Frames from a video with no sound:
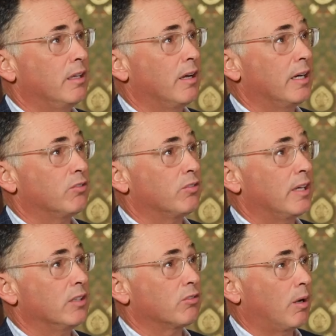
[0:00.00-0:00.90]
the United
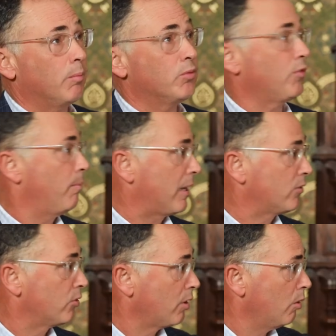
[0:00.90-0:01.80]
States comes from
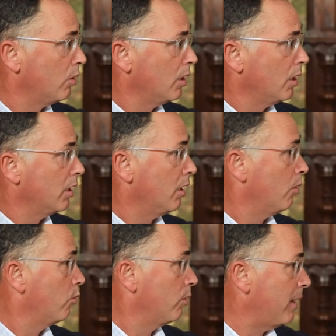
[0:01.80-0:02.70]
Mexico. You
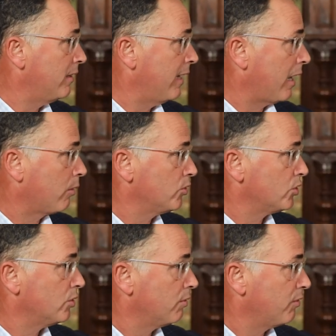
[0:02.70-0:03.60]
know, we made the
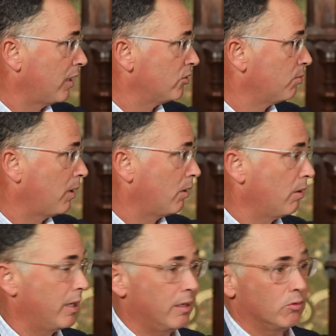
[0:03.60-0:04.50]
acquisition of Fianzas
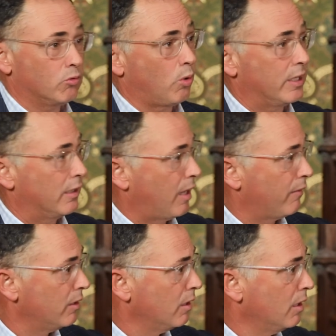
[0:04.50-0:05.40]
Monterrey in
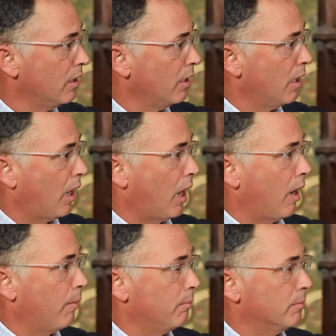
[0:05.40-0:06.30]
2011,
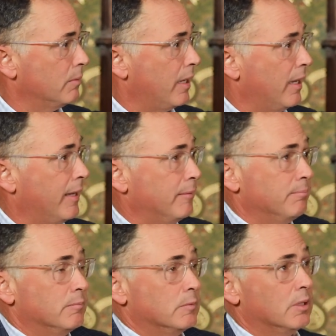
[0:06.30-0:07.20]
um,
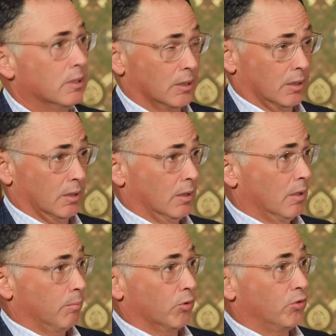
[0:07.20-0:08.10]
and
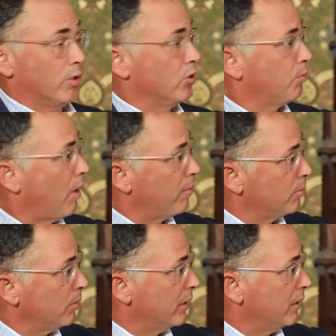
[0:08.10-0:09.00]
Brazil was
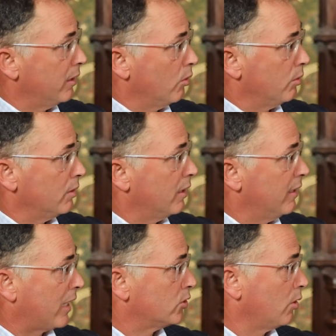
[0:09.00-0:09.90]
probably you know the
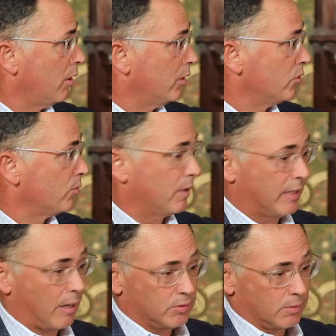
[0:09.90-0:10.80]
next largest, and
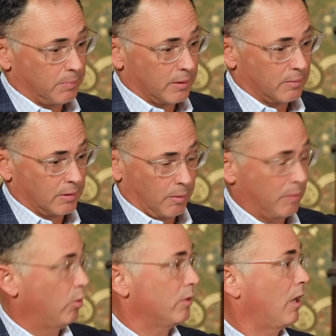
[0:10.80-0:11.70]
that was a big. I mean,
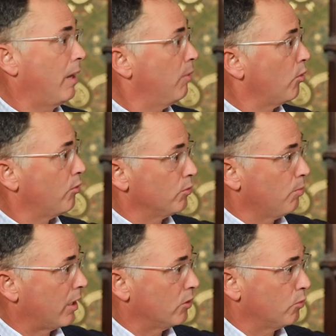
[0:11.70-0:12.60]
at one time, both those
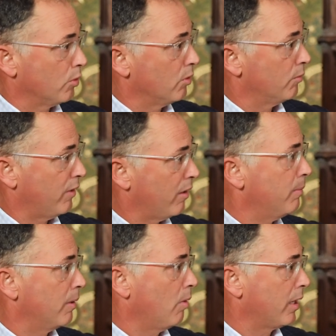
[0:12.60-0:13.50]
markets were very
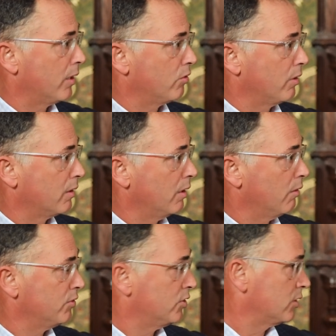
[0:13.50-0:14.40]
big markets, like you
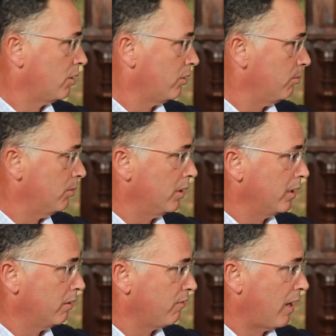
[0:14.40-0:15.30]
know 600
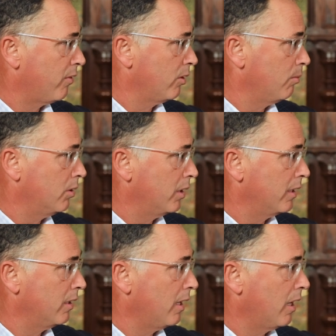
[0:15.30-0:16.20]
million and 500
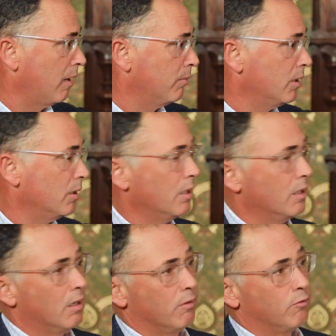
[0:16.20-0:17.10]
million. Um,
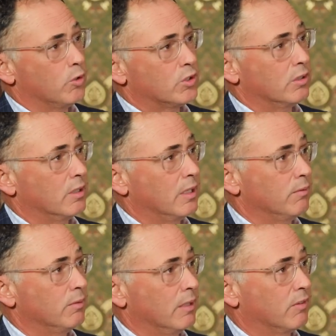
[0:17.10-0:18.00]
unfortunately, they
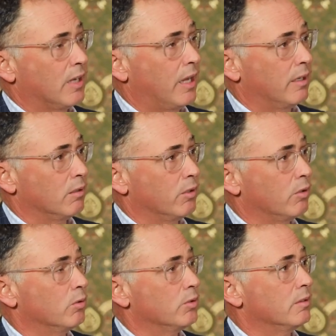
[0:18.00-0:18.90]
they've gotten a
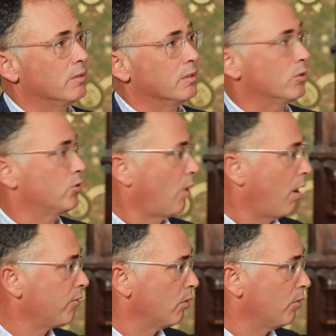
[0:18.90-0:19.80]
little a little
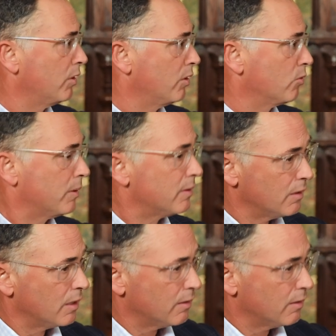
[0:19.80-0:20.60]
softer over the years, but